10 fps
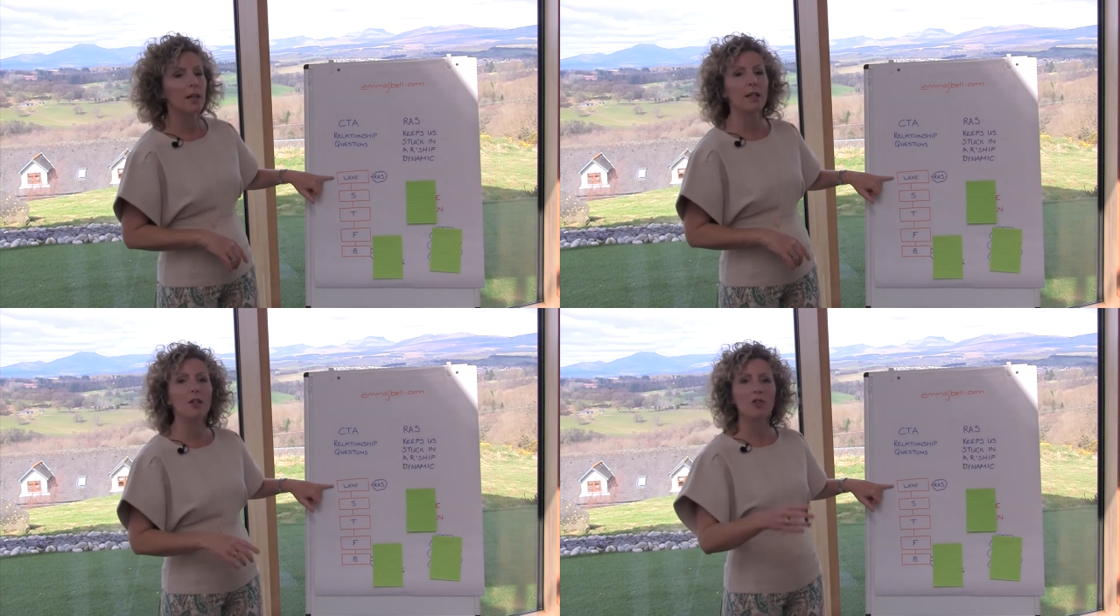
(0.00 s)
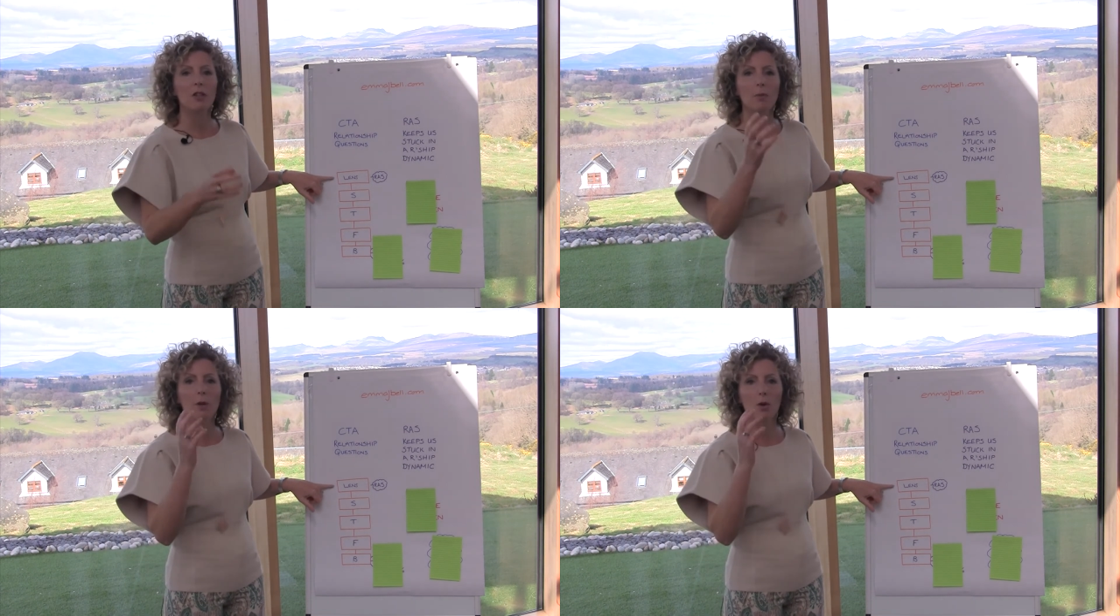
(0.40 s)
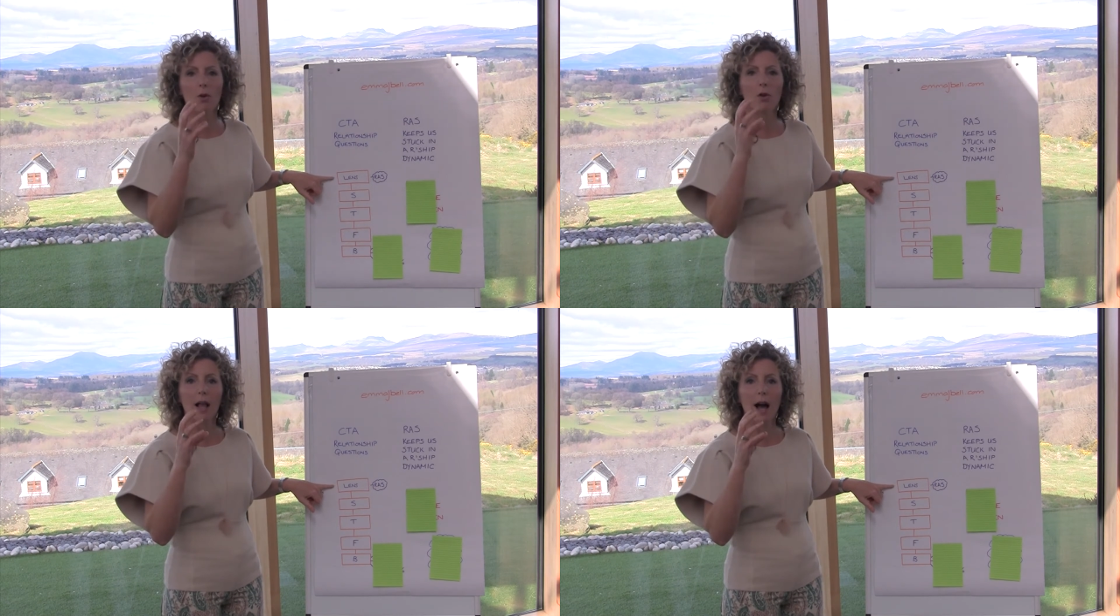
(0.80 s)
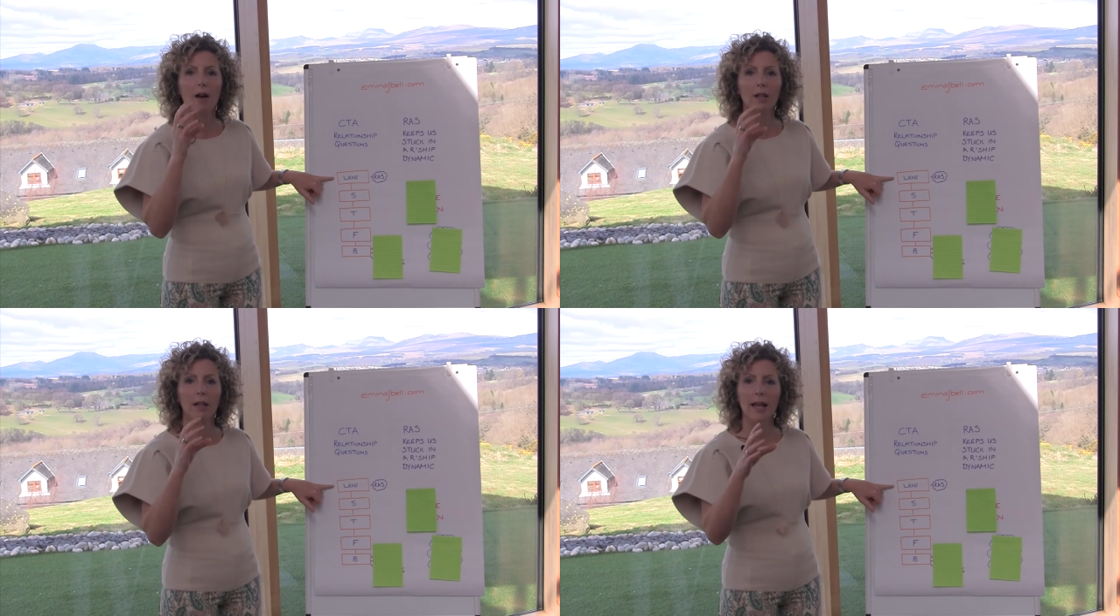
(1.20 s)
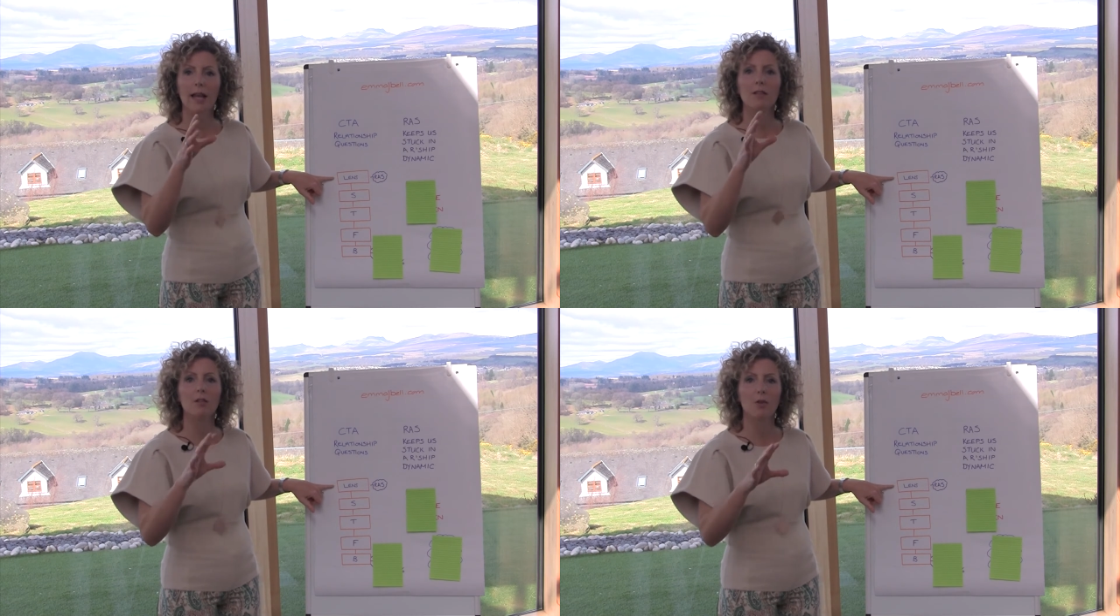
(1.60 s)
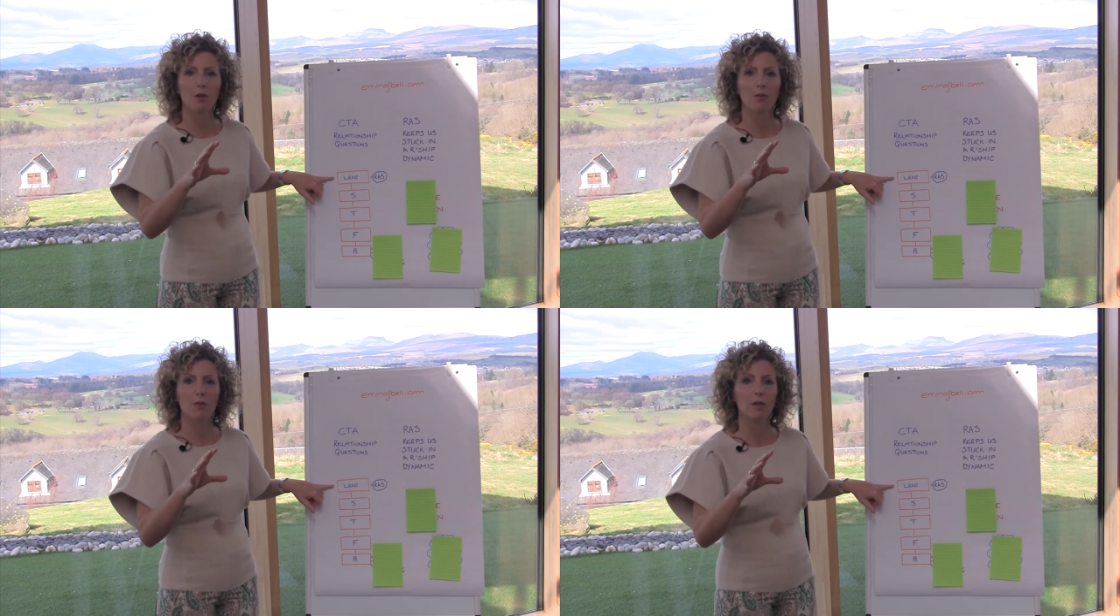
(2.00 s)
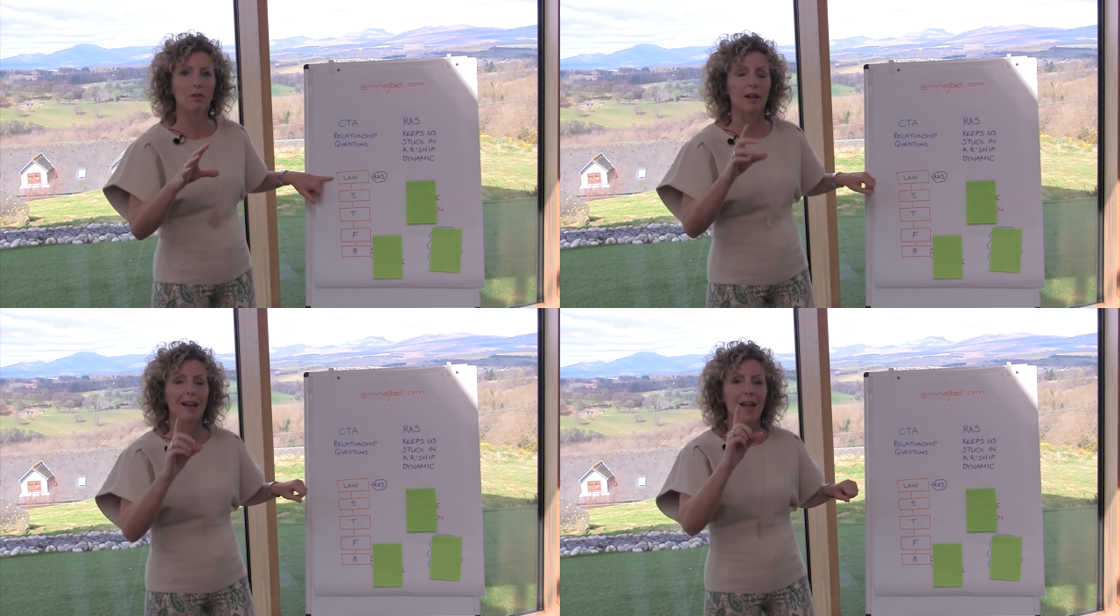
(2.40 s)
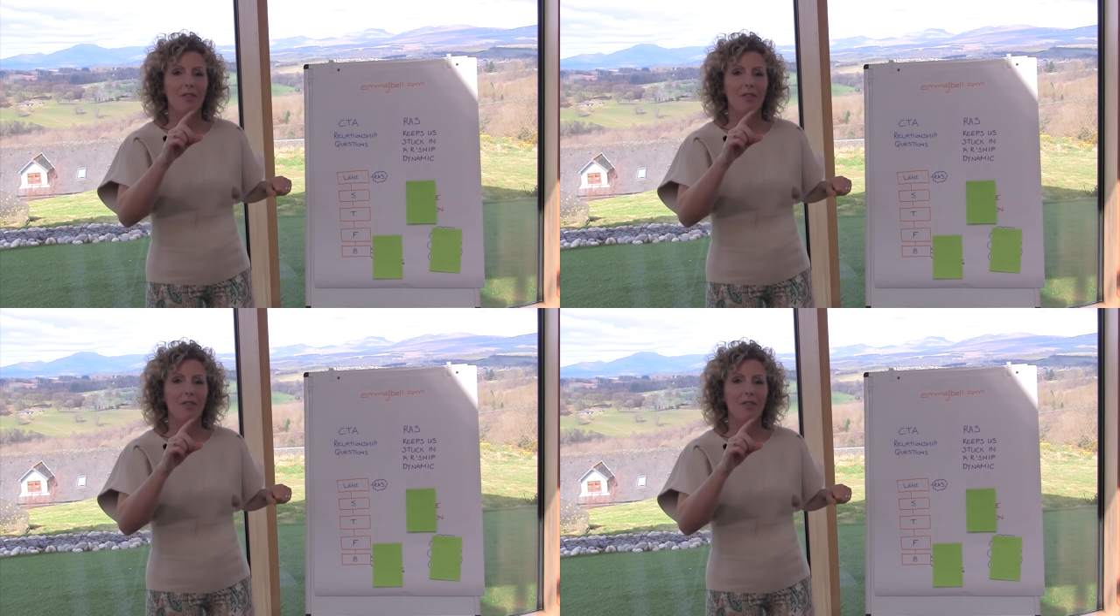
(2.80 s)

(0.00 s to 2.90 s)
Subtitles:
Initially, we all have a lens or a filter.